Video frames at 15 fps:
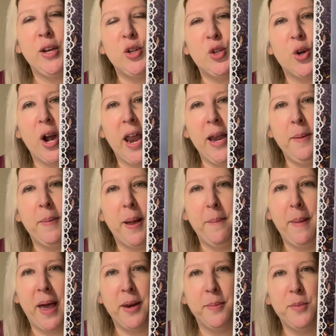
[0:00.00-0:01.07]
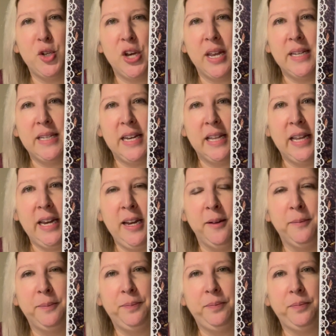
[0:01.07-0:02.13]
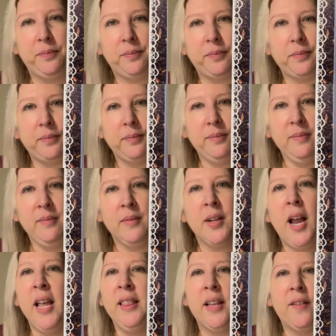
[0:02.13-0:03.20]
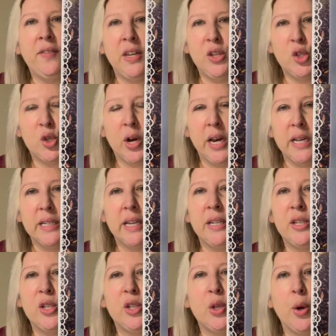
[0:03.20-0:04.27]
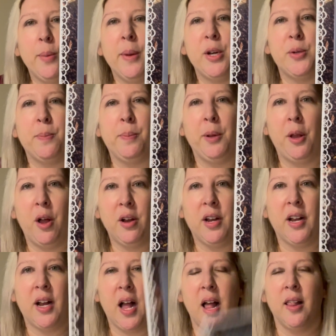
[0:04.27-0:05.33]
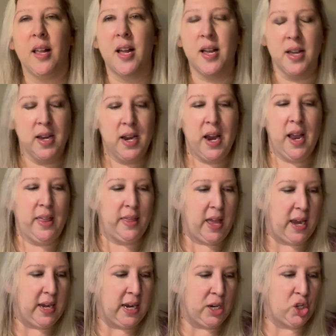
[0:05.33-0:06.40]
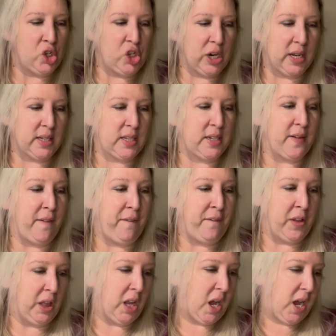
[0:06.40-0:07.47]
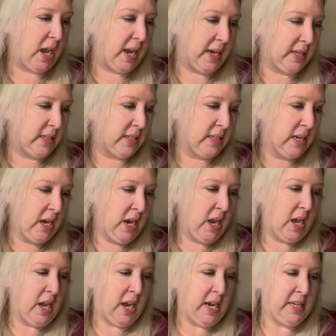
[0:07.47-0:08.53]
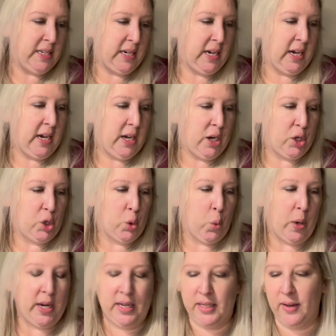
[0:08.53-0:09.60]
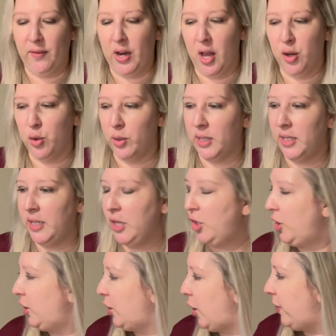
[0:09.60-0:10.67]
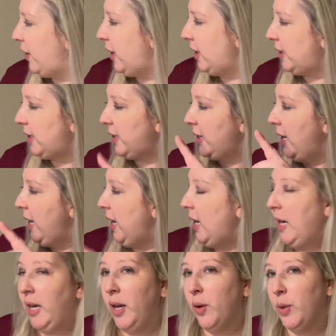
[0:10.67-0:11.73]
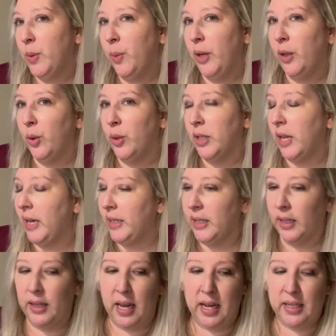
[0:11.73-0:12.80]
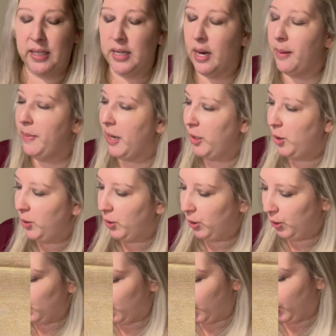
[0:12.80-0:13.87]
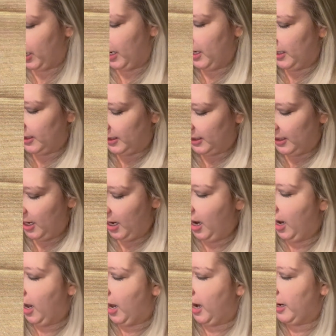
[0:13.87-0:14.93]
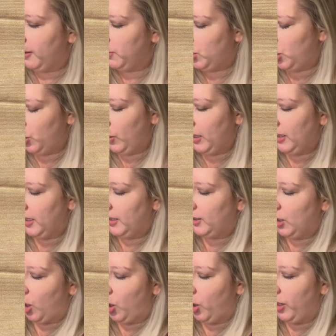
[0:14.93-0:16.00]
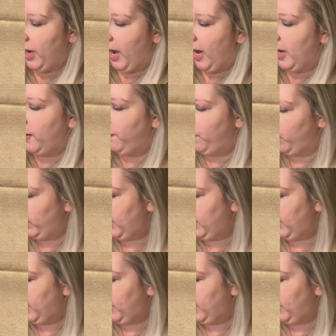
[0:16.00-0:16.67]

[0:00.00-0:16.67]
tray by Madame Chantilly. I love these trays. It's so much block color that it just flies. I did 2,700 stitches on this. Here is what it looks like the last time that you saw it. I am doing this on a 40